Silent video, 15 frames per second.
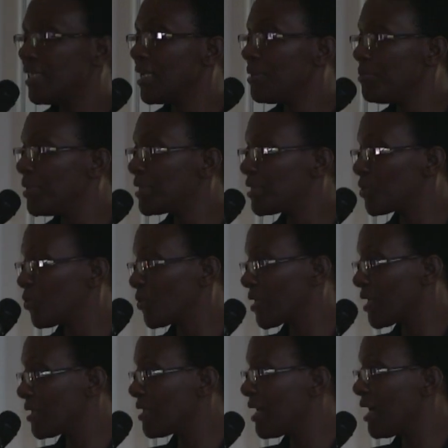they meet
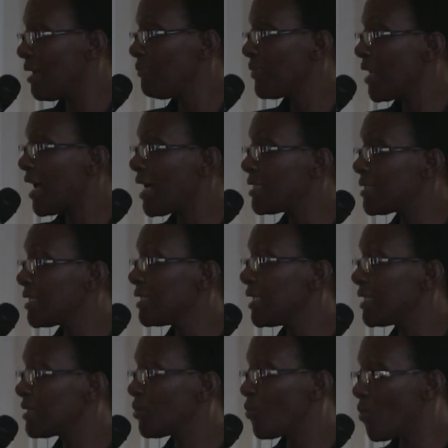together as a
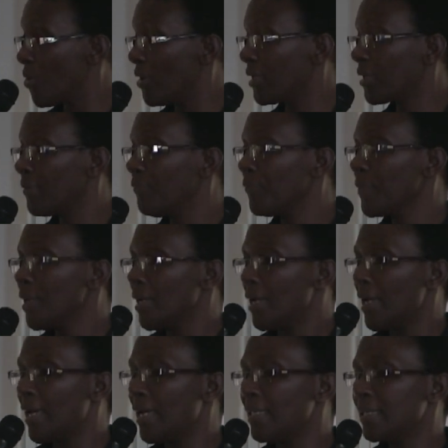network.
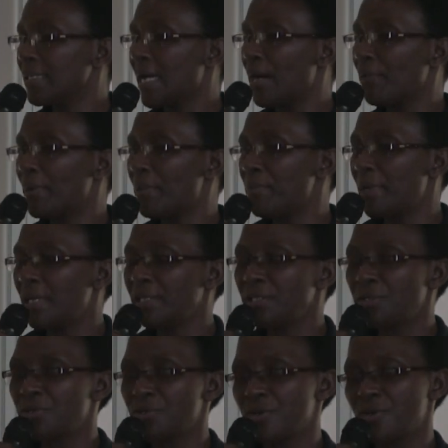And our
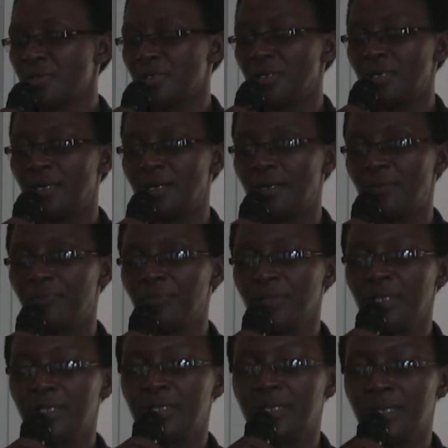main role
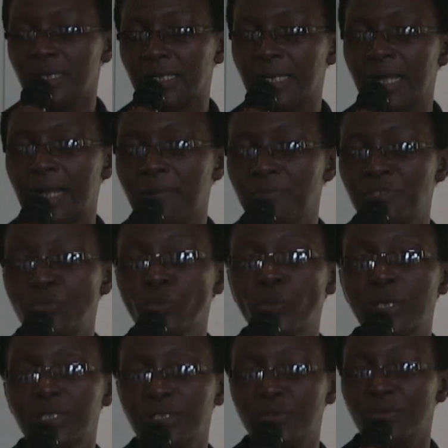comes
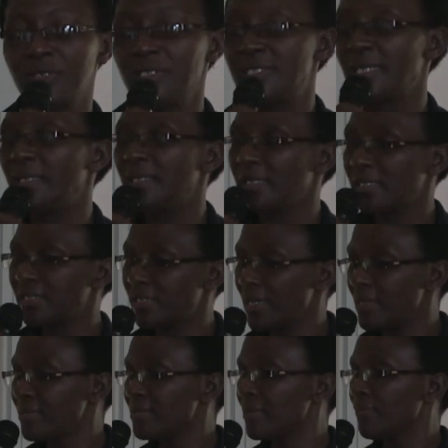when there is
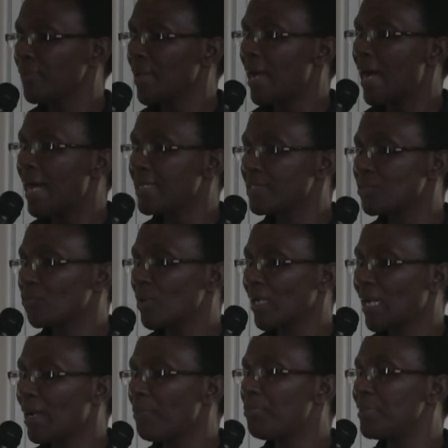elections. As
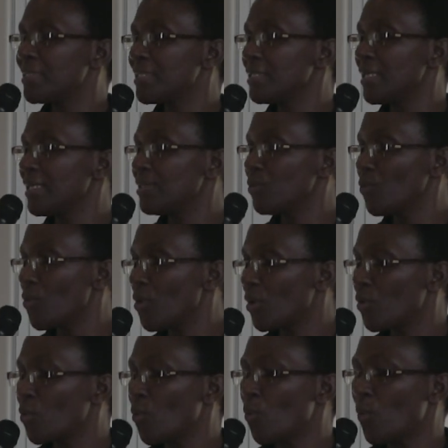Quaker Peace Network,
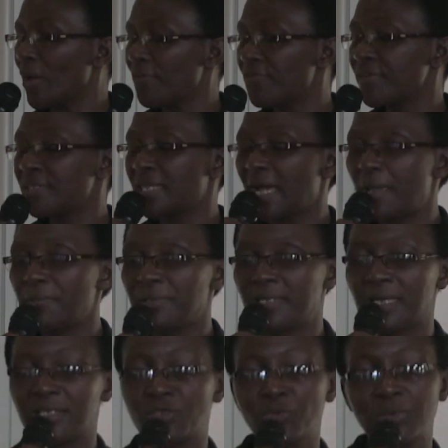every time
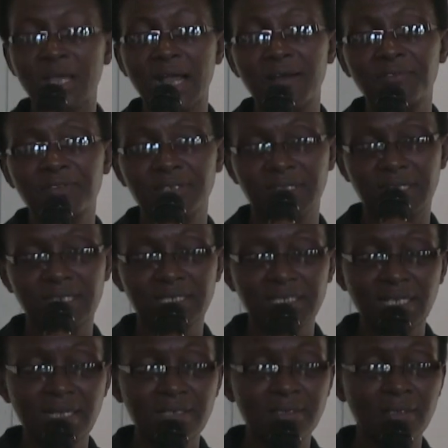that we have
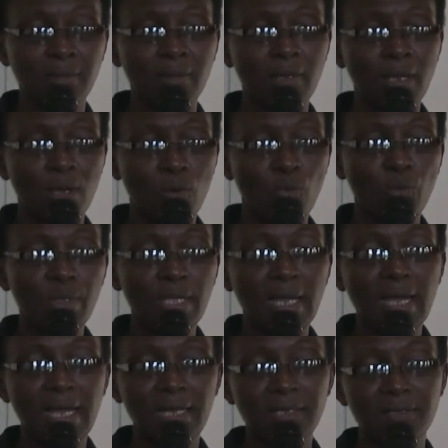elections, we
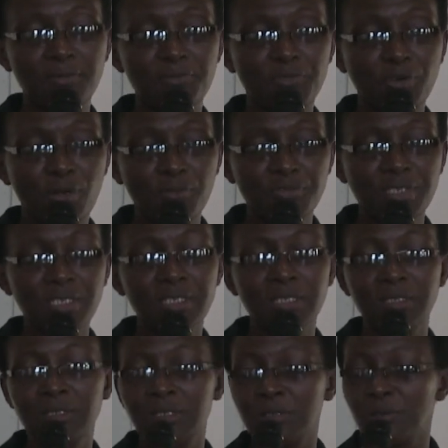are involved
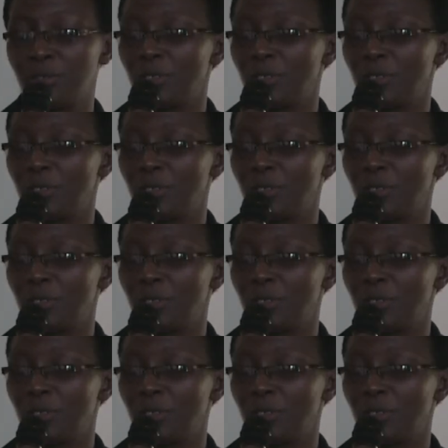in